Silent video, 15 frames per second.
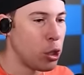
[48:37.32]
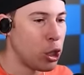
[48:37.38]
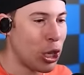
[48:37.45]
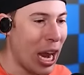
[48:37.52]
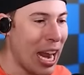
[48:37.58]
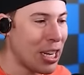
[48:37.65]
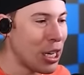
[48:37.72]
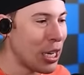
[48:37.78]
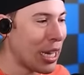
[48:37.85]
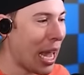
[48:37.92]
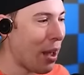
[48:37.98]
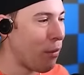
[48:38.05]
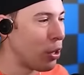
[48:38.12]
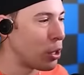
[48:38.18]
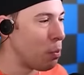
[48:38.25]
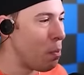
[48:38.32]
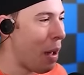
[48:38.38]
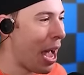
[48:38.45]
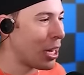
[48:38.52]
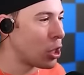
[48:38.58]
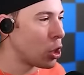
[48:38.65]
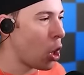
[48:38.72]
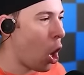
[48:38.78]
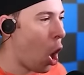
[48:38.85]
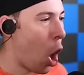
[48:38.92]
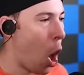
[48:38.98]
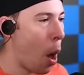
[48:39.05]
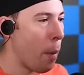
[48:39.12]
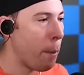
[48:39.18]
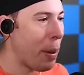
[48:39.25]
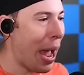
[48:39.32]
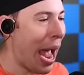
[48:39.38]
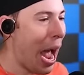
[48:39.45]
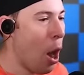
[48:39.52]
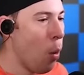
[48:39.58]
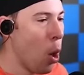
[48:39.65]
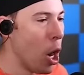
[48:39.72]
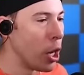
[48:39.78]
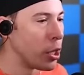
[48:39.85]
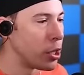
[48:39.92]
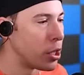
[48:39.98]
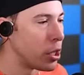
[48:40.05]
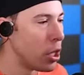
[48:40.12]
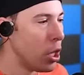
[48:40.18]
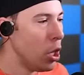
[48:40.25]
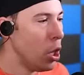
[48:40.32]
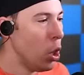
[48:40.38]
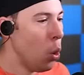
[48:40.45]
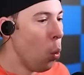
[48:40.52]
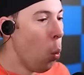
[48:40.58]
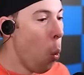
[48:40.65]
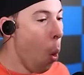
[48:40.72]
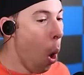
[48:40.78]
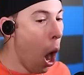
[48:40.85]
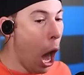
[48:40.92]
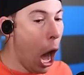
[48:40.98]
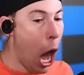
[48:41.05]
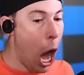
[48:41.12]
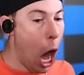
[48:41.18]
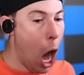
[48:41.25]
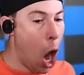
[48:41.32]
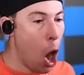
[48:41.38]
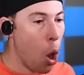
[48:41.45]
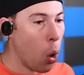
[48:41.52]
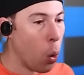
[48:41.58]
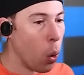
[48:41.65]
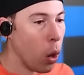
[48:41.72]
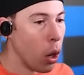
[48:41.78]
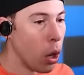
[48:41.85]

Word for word: Santa gave us magic powers. Whoa!